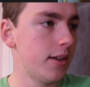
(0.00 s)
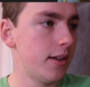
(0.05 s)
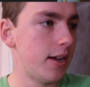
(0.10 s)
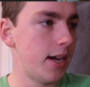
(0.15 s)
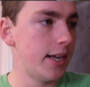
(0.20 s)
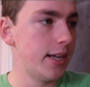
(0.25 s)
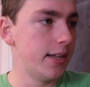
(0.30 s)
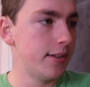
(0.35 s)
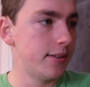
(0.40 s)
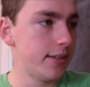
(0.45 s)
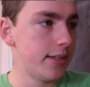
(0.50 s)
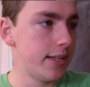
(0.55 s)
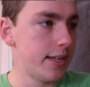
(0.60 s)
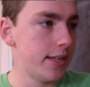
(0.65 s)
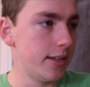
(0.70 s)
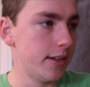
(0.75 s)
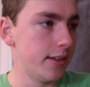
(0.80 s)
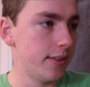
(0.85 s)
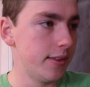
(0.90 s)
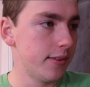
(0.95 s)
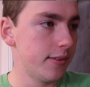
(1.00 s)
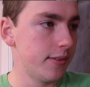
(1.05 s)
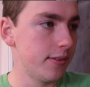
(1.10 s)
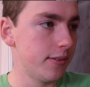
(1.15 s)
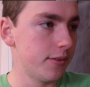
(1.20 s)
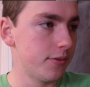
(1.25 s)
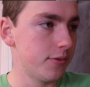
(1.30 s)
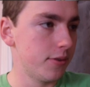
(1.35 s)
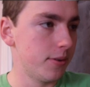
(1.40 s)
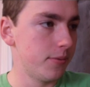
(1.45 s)
I hit T and this is
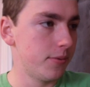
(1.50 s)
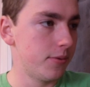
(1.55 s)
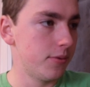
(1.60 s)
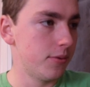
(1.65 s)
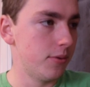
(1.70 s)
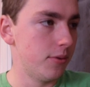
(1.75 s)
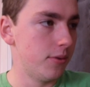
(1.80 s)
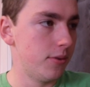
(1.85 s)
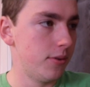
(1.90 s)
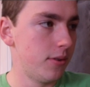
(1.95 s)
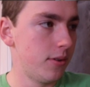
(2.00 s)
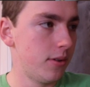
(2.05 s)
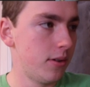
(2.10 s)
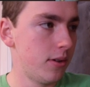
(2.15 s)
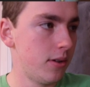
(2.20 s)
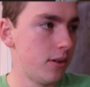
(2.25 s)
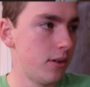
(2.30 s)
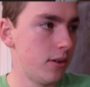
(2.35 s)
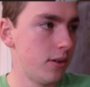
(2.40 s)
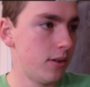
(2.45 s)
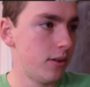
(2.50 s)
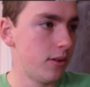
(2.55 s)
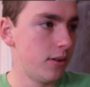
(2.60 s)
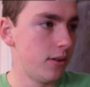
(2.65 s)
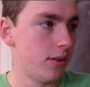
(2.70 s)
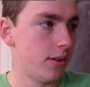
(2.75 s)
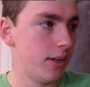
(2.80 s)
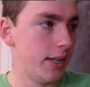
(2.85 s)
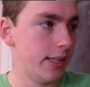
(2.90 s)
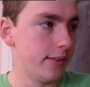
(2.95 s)
the trim tool
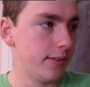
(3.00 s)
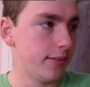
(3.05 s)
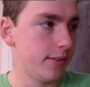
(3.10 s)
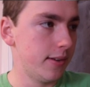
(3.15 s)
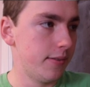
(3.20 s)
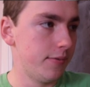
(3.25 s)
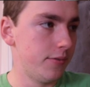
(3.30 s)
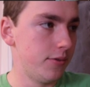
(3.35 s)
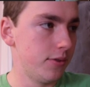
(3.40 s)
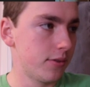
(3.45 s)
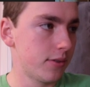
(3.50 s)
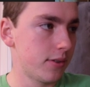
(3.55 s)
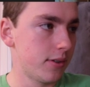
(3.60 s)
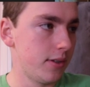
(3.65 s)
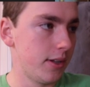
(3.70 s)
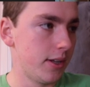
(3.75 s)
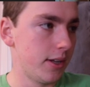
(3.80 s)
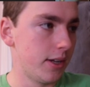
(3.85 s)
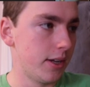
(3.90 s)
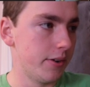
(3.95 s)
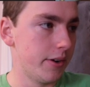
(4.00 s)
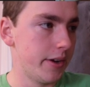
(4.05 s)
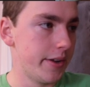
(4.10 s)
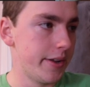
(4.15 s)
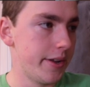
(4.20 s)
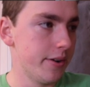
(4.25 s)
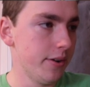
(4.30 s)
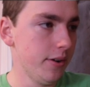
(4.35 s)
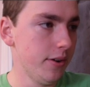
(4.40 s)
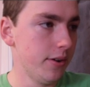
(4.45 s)
instead of just clicking it right
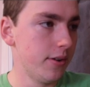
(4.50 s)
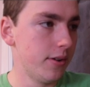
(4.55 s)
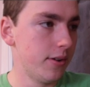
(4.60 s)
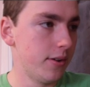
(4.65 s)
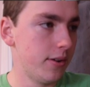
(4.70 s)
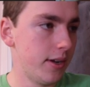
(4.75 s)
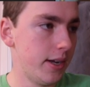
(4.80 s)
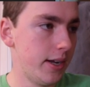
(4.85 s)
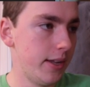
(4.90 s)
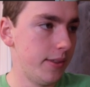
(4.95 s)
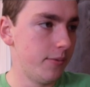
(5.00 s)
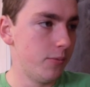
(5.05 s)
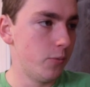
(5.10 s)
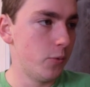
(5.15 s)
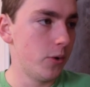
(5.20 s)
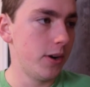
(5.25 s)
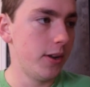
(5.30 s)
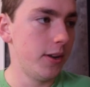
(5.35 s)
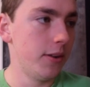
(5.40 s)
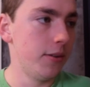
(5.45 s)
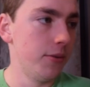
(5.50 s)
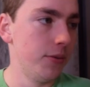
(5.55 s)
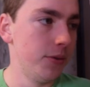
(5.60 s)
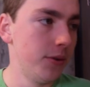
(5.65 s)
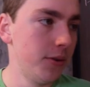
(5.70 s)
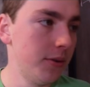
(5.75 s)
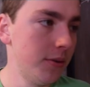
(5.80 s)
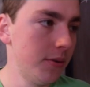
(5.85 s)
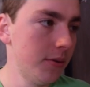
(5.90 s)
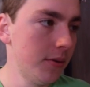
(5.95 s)
here. And what it'll
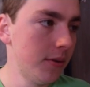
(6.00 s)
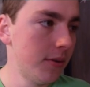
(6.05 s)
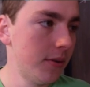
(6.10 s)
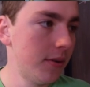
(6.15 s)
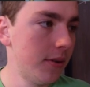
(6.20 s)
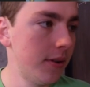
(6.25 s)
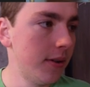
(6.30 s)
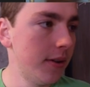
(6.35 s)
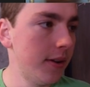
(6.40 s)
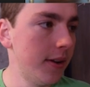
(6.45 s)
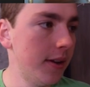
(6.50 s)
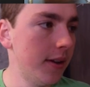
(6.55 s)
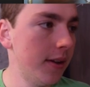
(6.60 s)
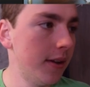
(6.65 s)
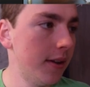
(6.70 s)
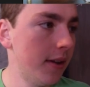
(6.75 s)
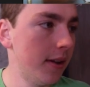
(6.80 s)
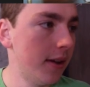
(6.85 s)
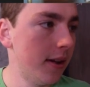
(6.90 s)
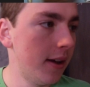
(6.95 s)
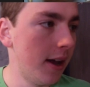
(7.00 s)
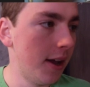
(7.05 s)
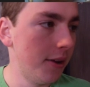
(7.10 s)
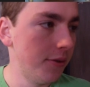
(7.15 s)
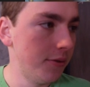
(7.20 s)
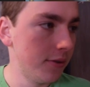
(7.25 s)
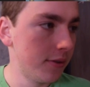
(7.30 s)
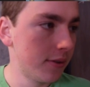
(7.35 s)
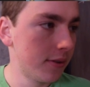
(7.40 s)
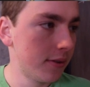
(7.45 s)
do, I'll
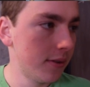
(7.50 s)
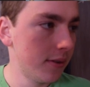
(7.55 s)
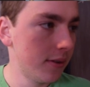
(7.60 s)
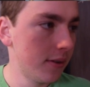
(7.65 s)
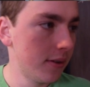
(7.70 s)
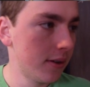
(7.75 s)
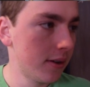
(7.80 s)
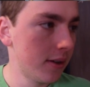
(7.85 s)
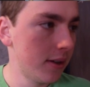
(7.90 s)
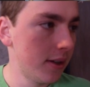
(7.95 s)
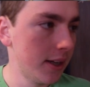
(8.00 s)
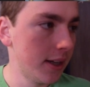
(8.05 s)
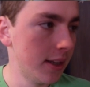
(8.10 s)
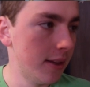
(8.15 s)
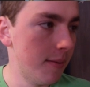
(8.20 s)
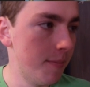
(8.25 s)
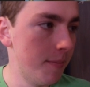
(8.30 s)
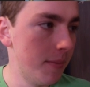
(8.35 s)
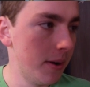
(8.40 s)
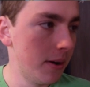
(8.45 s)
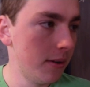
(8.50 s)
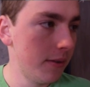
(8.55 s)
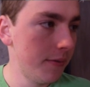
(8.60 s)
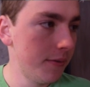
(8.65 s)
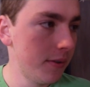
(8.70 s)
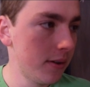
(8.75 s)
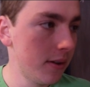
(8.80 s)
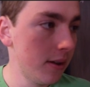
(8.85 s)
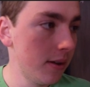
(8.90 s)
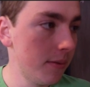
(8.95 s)
just click in the middle of
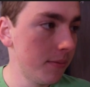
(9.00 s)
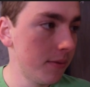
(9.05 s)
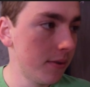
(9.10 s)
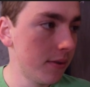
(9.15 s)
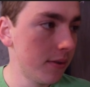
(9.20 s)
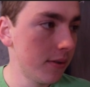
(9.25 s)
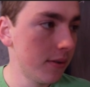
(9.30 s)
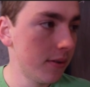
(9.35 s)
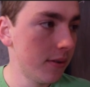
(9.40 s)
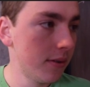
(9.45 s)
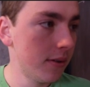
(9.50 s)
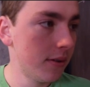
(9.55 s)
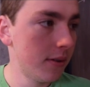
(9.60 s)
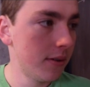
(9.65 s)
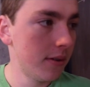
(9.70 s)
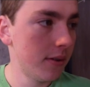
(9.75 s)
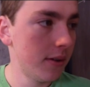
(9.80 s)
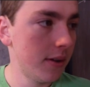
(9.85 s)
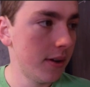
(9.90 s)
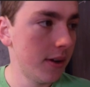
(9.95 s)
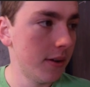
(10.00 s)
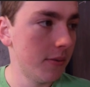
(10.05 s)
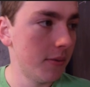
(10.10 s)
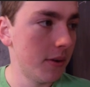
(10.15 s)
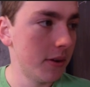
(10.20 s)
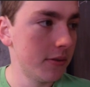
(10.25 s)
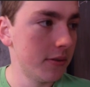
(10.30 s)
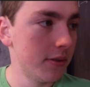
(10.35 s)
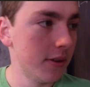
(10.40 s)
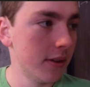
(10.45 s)
the clips and
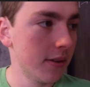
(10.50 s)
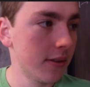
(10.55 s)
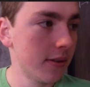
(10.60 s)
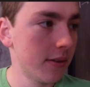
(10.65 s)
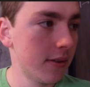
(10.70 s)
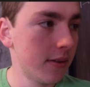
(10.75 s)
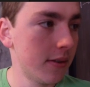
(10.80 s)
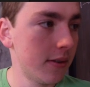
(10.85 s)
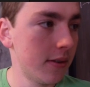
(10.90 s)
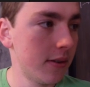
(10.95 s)
watch this.